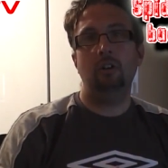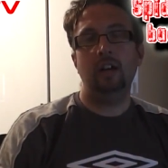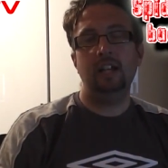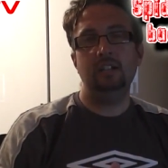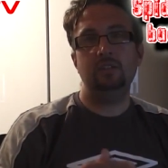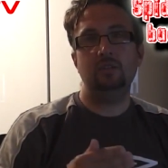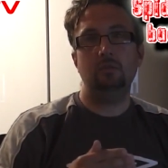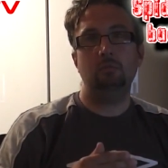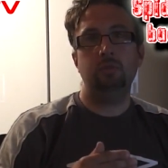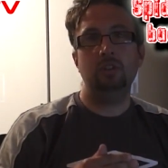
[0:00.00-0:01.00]
And
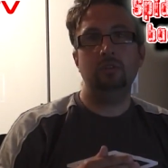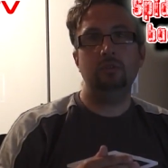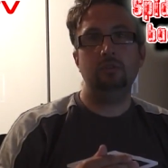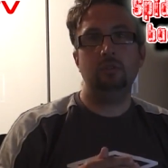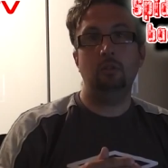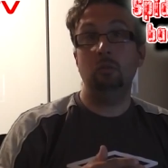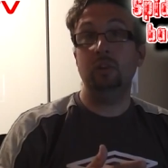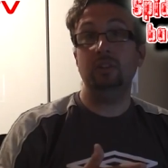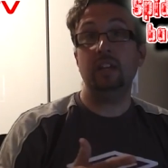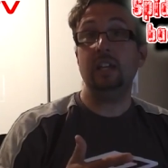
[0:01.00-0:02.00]
will
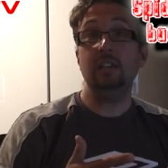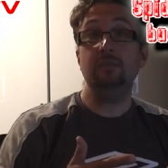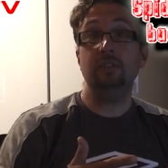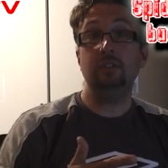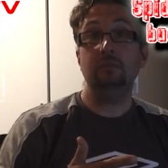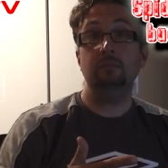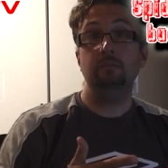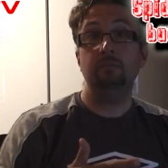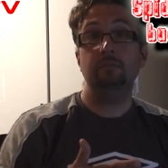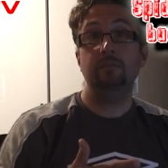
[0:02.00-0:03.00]
they even
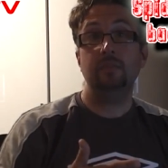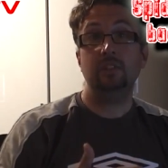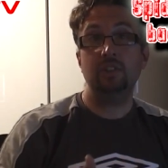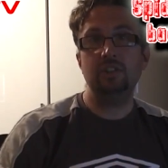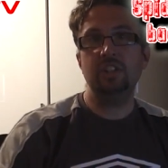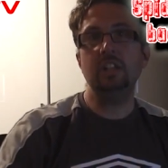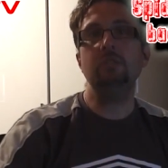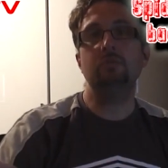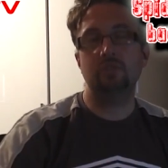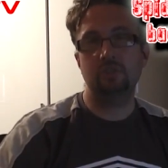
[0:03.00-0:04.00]

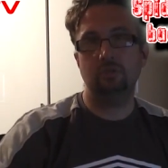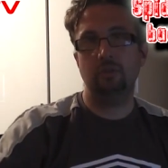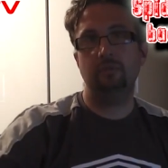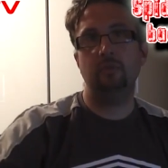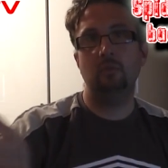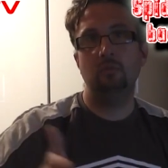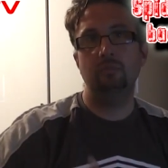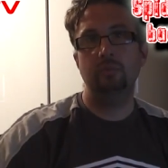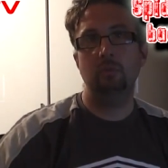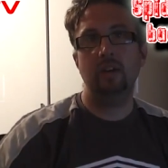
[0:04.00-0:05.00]
continue the story from
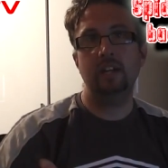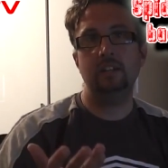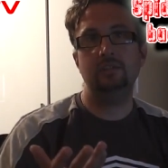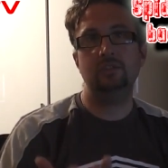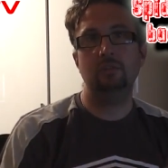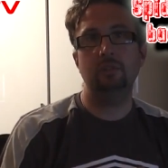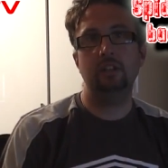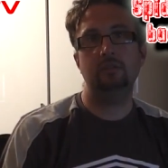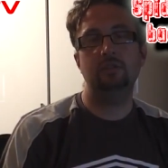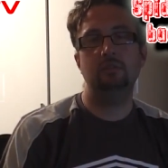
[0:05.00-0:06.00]
the way Sony
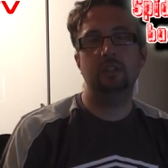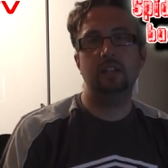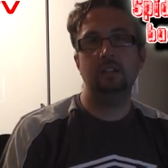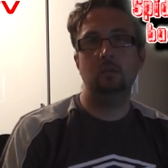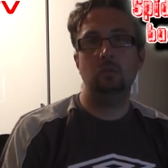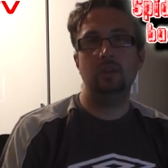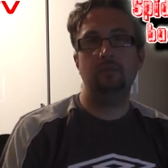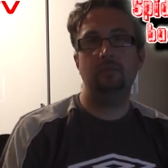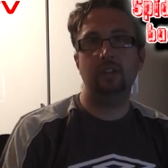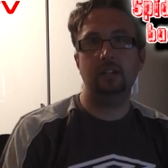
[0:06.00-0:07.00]
are doing
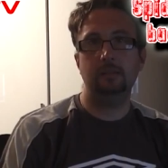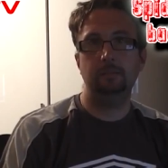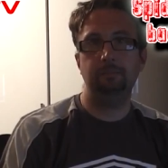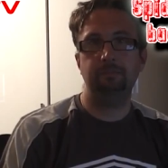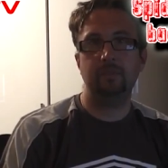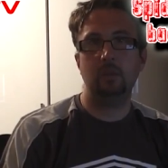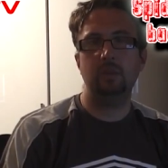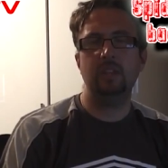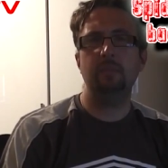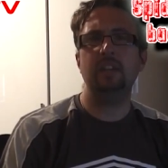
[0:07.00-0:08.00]
with the
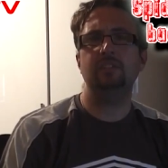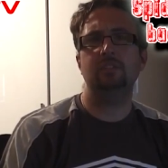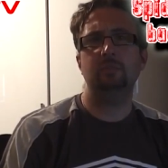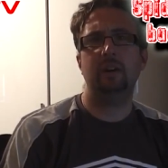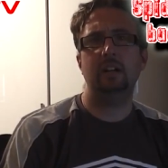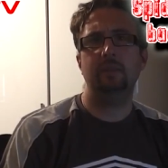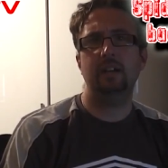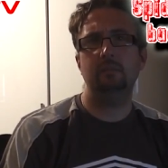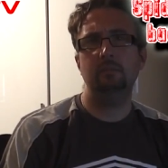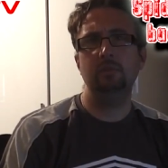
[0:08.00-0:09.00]
Amazing
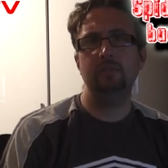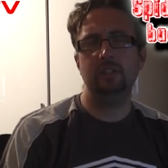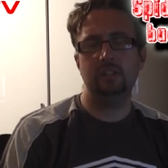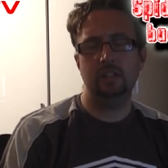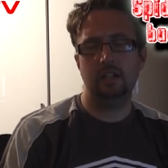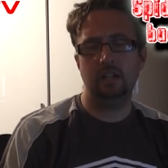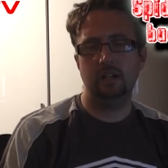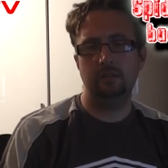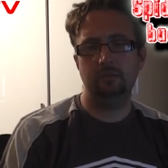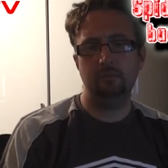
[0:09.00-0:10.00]
Spider-Man movie
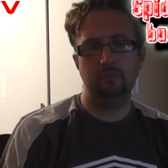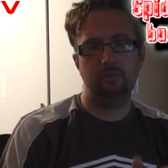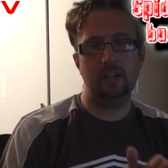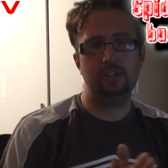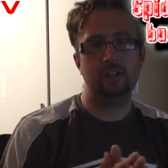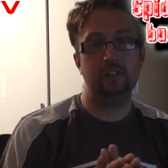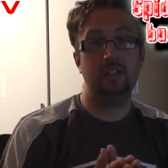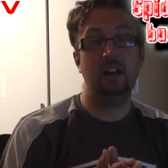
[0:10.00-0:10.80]
franchise?